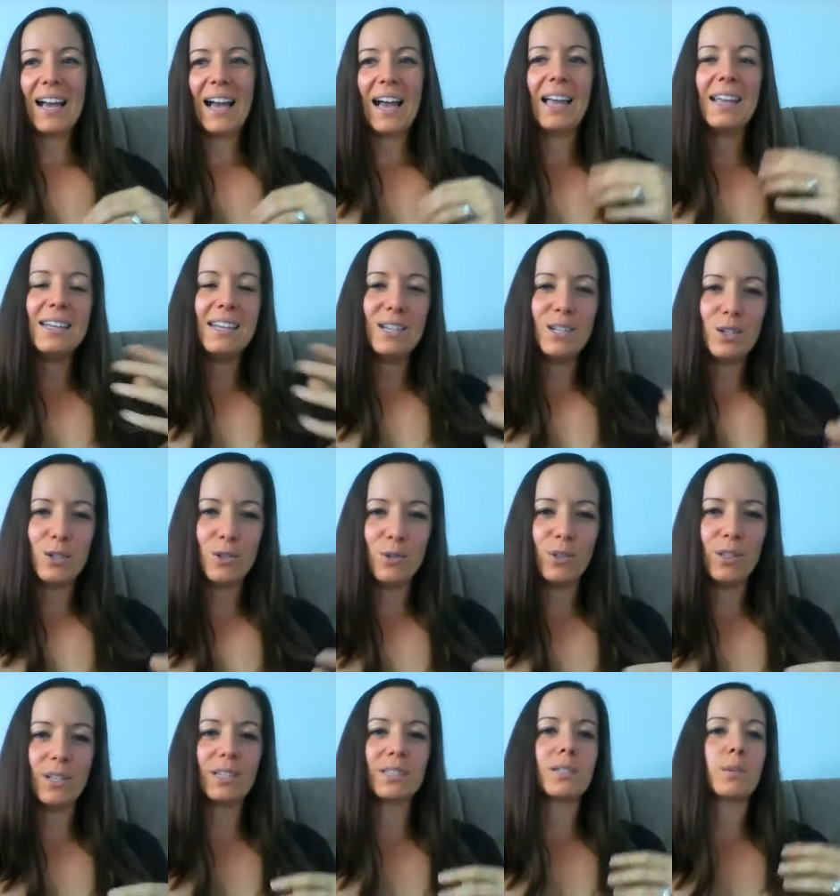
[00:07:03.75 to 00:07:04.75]
I need to do
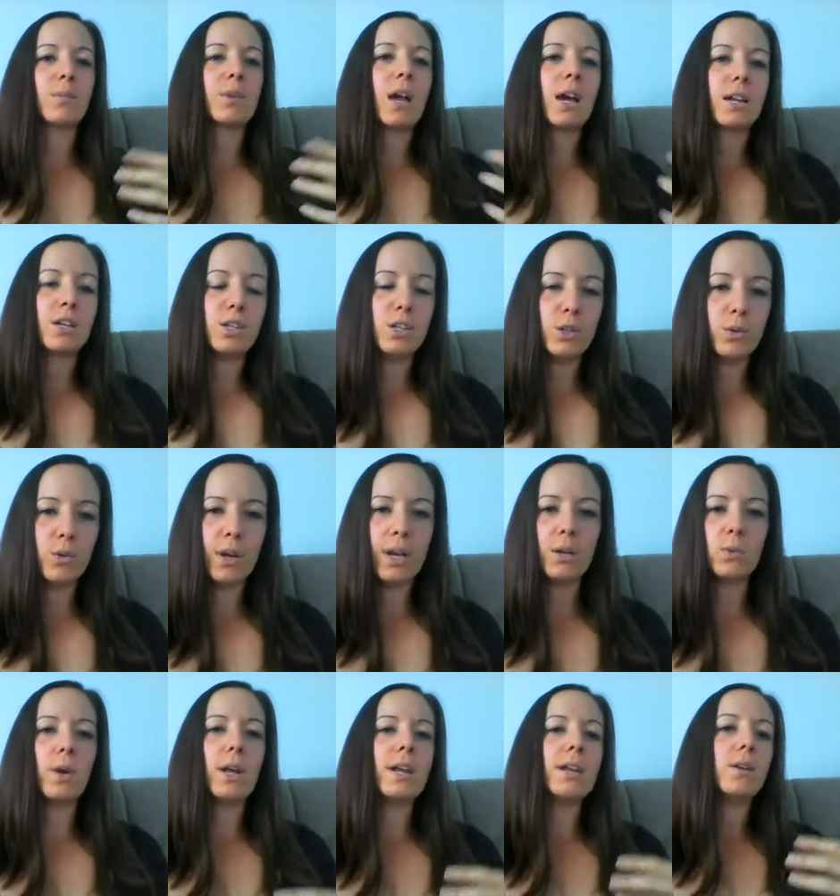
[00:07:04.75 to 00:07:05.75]
this. I'm going to do
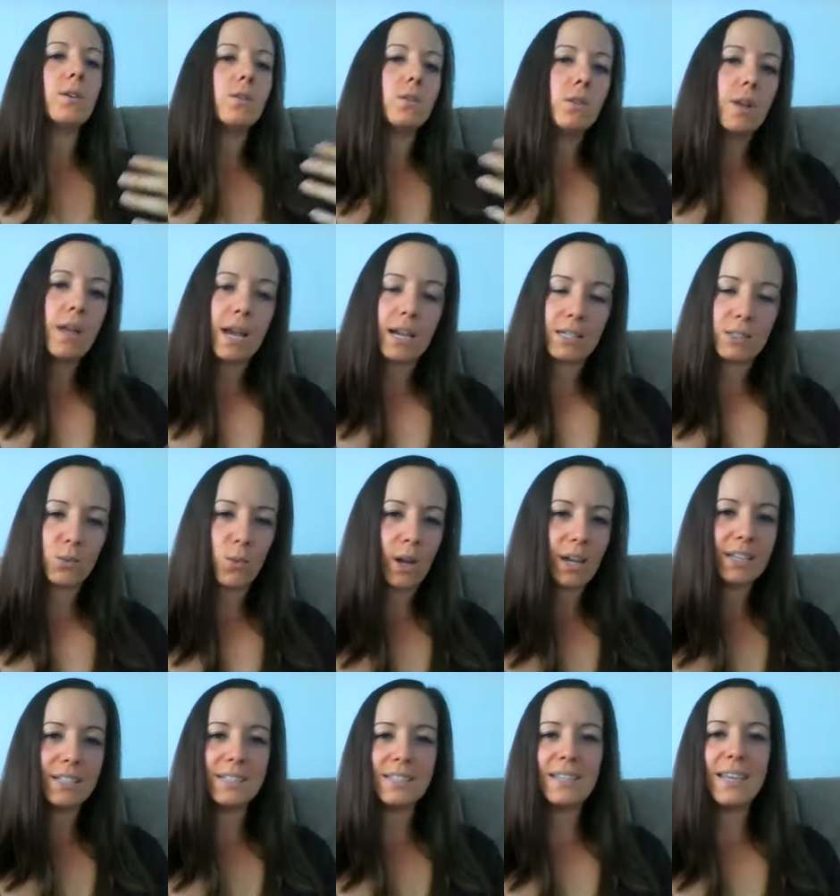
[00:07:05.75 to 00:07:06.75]
it. When X, Y,
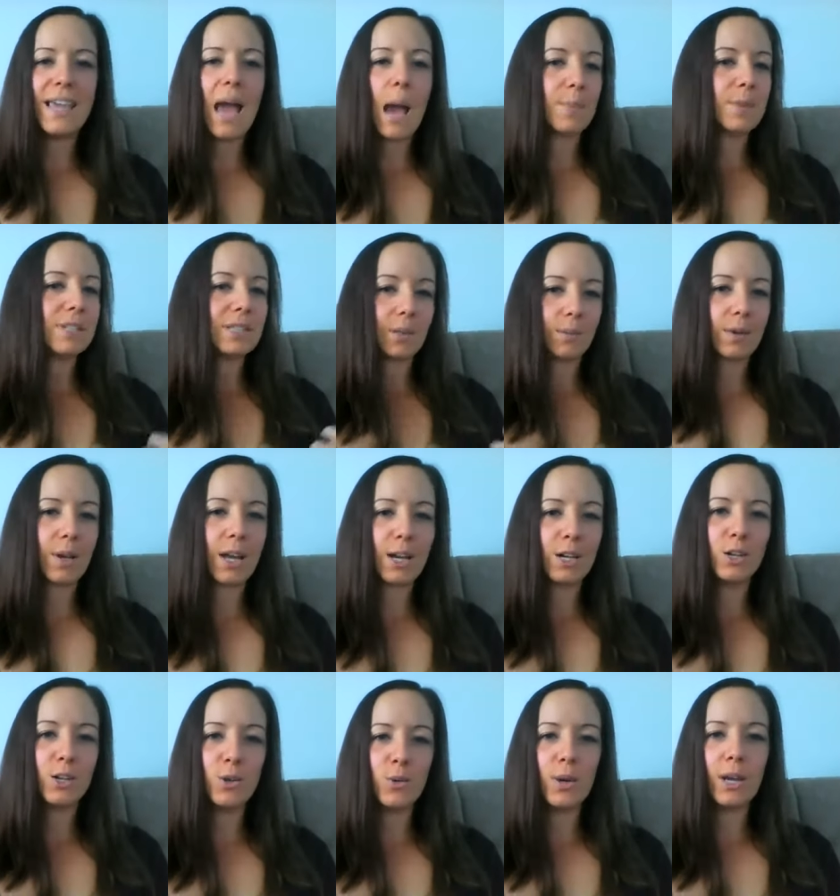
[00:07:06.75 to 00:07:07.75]
and Z happens, I'm going
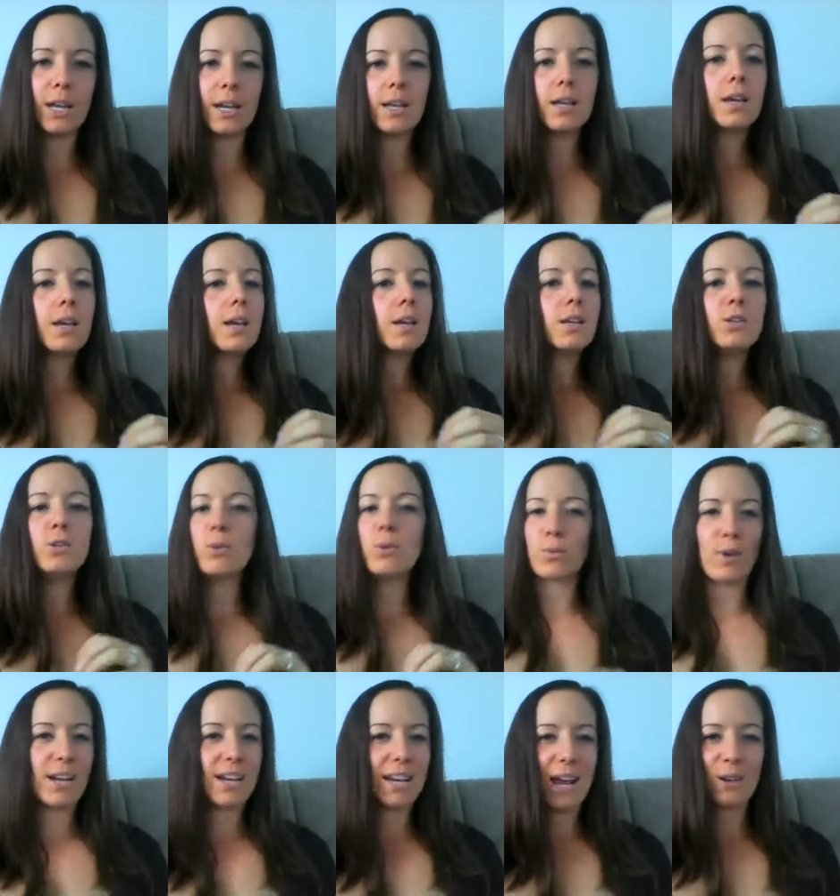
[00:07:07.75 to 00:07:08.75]
to do it. Do it
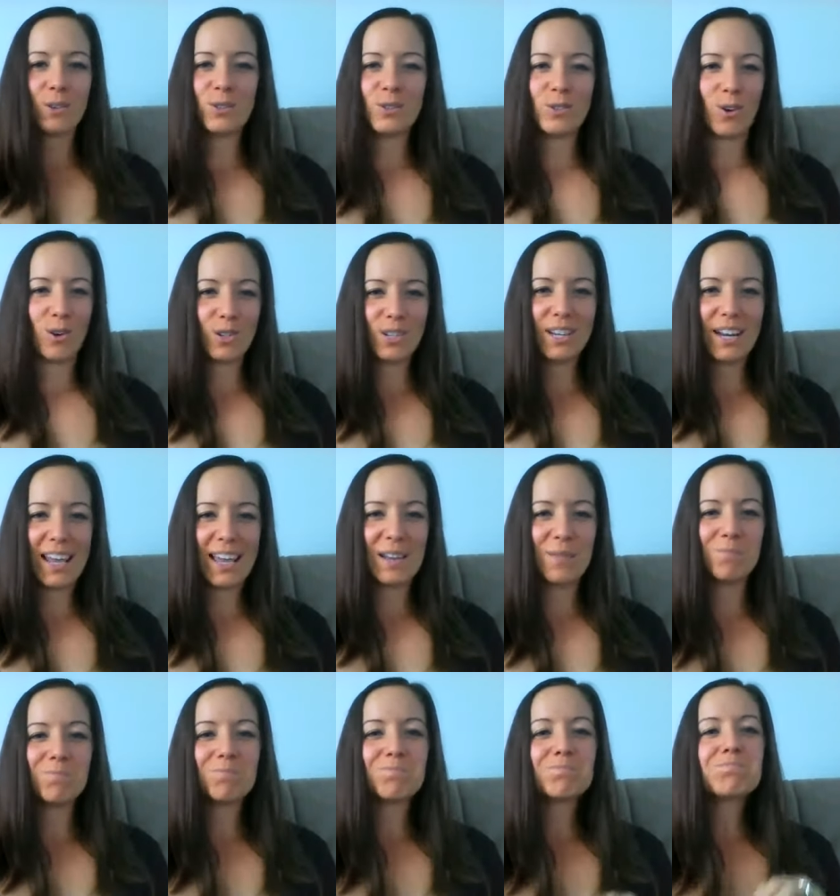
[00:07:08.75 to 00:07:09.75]
right now. Start
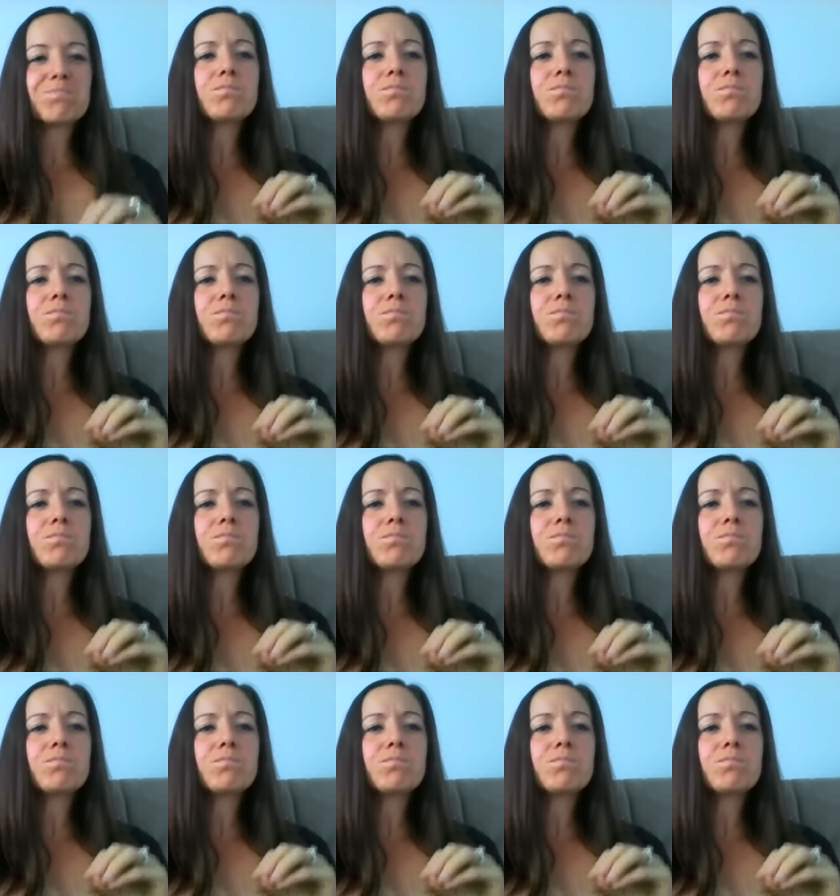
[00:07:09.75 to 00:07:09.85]
today.